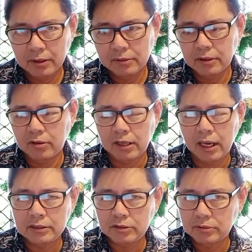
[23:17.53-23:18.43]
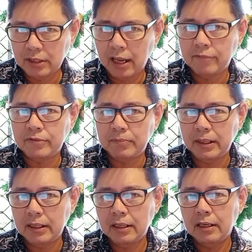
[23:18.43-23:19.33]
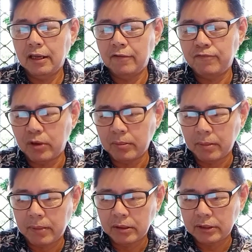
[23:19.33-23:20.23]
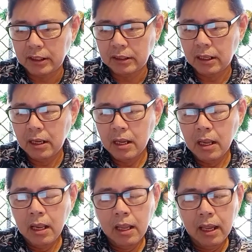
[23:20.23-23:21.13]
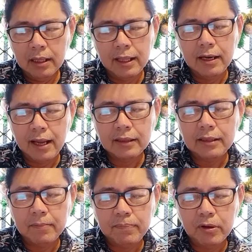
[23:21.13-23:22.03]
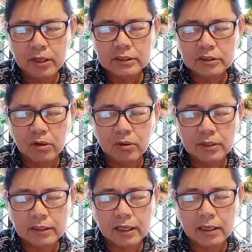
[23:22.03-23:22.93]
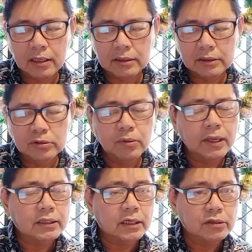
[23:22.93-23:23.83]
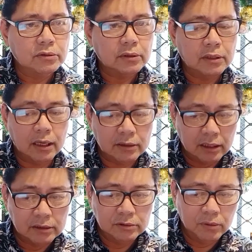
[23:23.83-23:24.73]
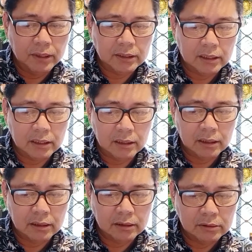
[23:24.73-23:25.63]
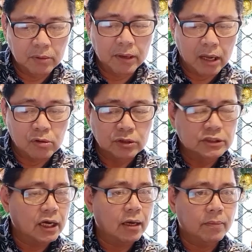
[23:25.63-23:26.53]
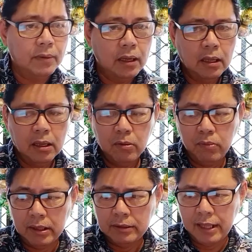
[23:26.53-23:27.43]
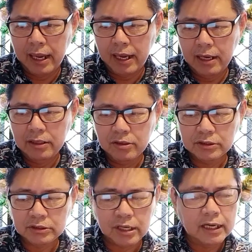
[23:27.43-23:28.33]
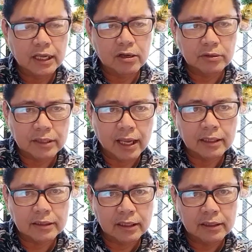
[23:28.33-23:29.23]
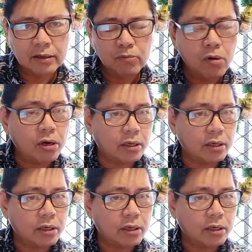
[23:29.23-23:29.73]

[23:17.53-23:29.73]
Okay, so they have to be informed about it. And then let the employees know that they are doing doing a good job when they use training content in their work.